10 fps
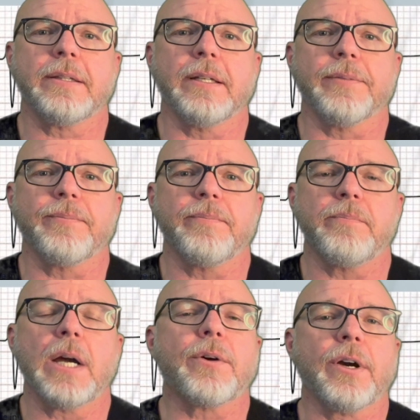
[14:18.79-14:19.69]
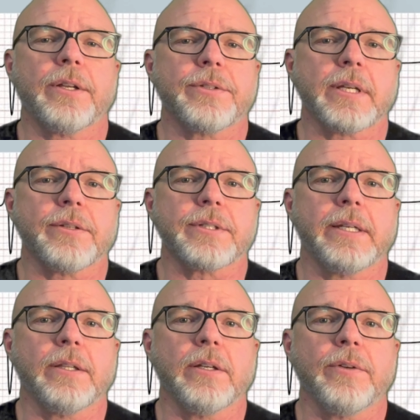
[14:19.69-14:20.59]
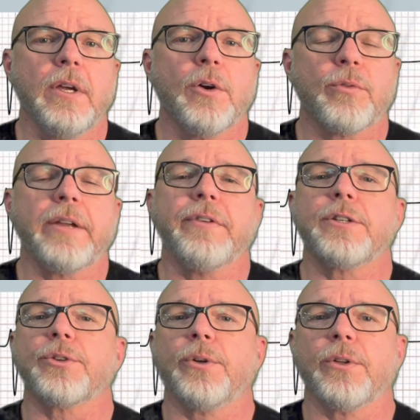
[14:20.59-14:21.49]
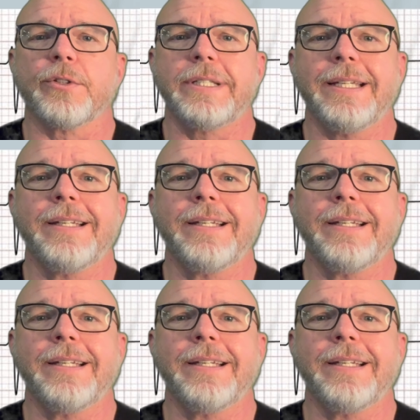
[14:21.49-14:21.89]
the myocardial cells in the right ventricle are